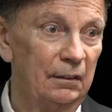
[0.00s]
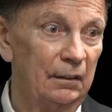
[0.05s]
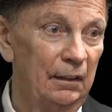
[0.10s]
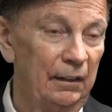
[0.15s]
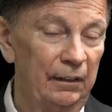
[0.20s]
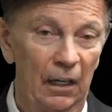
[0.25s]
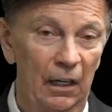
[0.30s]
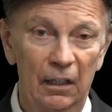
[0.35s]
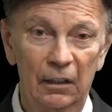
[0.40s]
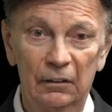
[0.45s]

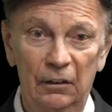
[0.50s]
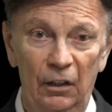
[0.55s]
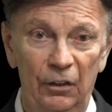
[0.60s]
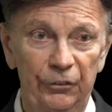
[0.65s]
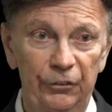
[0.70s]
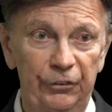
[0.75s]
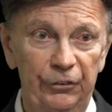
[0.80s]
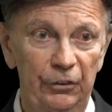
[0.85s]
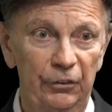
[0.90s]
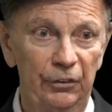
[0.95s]
in our
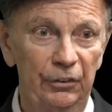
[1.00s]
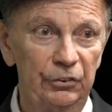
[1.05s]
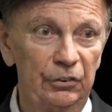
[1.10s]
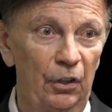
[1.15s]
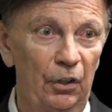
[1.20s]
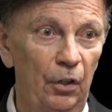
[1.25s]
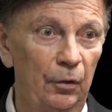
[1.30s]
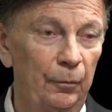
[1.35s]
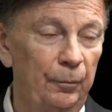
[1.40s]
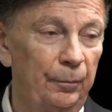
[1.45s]
culture is
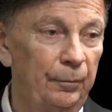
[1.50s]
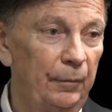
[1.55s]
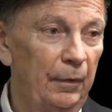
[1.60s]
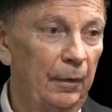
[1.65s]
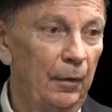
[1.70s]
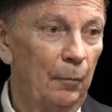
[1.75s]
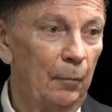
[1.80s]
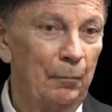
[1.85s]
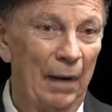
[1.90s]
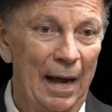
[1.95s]
called
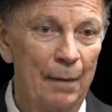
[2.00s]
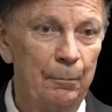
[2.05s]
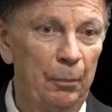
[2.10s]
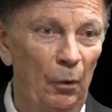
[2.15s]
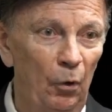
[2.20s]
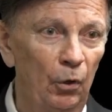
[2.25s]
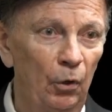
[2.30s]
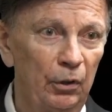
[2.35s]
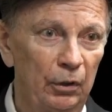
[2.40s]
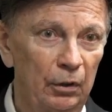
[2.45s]

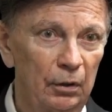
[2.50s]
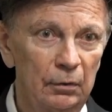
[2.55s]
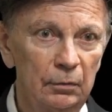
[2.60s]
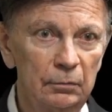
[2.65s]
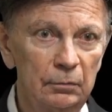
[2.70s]
bipolar.